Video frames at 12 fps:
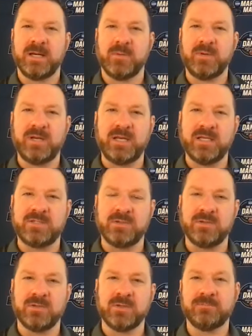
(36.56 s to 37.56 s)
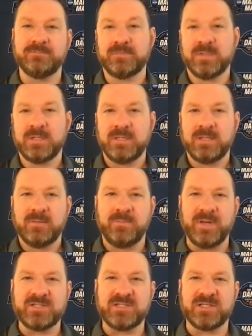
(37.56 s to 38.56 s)
we need to
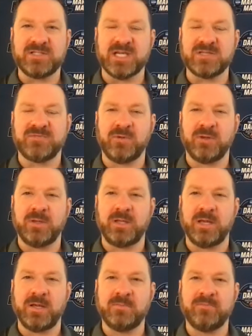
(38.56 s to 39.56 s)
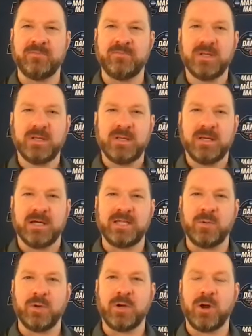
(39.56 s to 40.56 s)
be successful in the game. I
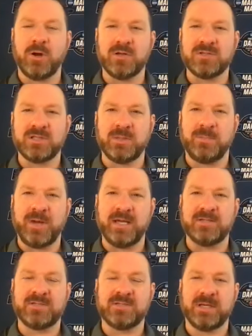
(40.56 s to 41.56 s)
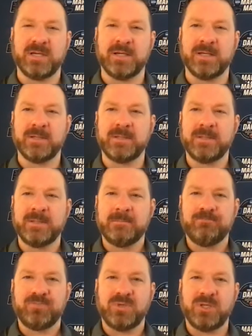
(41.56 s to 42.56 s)
think regardless of the pace,
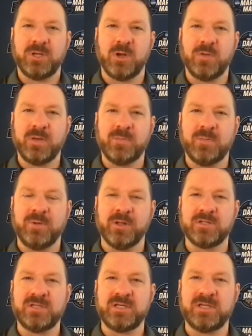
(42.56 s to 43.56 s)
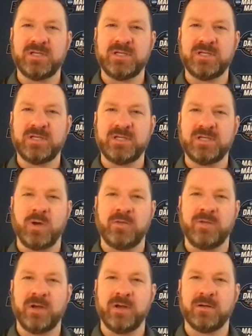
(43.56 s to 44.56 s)
you know, the ability to take away
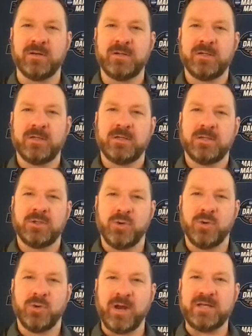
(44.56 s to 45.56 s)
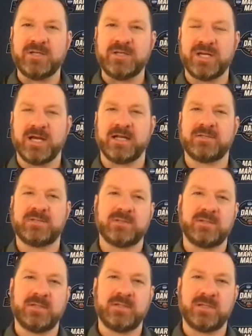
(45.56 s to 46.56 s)
their great shots
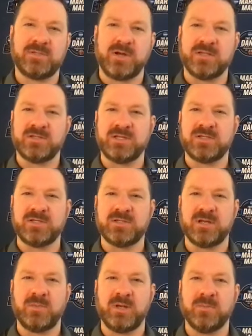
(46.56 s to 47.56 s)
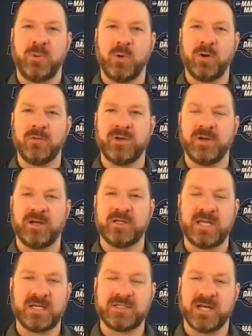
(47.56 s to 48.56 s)
in transition is going to be important. They're going to
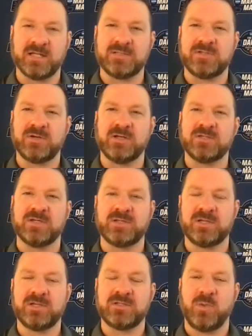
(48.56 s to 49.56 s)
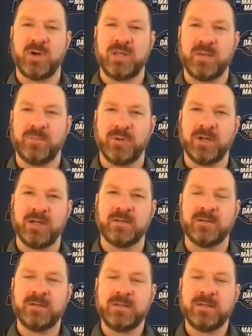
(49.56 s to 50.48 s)
take shots in transition. It's the way they play and